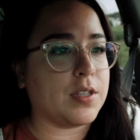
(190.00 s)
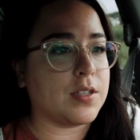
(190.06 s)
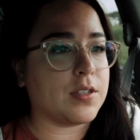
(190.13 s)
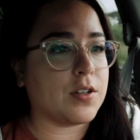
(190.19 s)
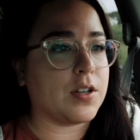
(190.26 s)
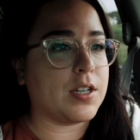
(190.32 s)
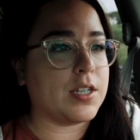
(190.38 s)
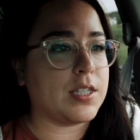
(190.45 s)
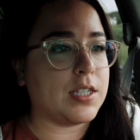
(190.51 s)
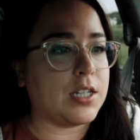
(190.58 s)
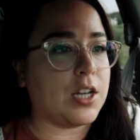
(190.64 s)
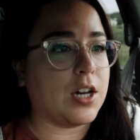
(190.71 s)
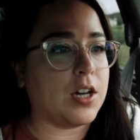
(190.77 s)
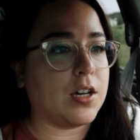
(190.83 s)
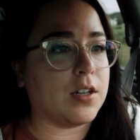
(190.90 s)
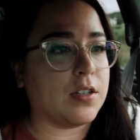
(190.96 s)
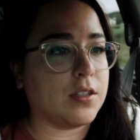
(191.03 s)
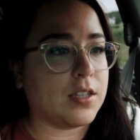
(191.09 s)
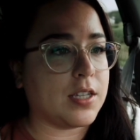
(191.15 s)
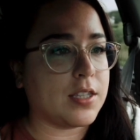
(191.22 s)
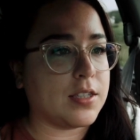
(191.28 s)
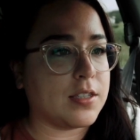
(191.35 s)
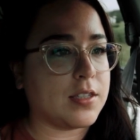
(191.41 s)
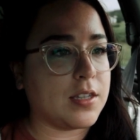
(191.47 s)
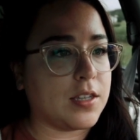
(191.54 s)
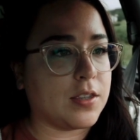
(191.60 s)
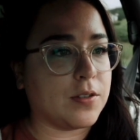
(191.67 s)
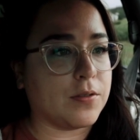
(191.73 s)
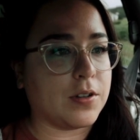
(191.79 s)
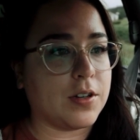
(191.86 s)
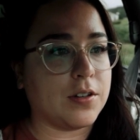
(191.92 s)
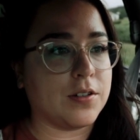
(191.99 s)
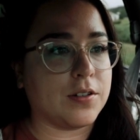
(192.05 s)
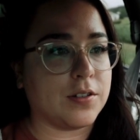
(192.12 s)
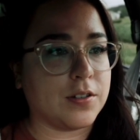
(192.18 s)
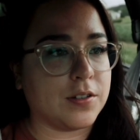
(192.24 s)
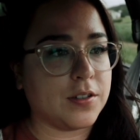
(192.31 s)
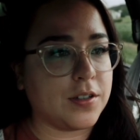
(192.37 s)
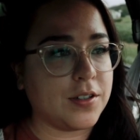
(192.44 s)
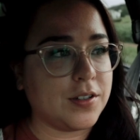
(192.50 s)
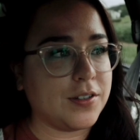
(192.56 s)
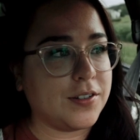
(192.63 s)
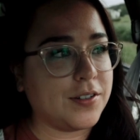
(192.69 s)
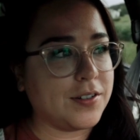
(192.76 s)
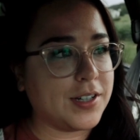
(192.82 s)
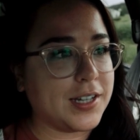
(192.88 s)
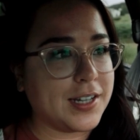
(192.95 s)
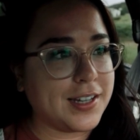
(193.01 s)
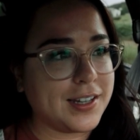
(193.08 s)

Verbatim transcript: this crazy dog that's in the road. Oh,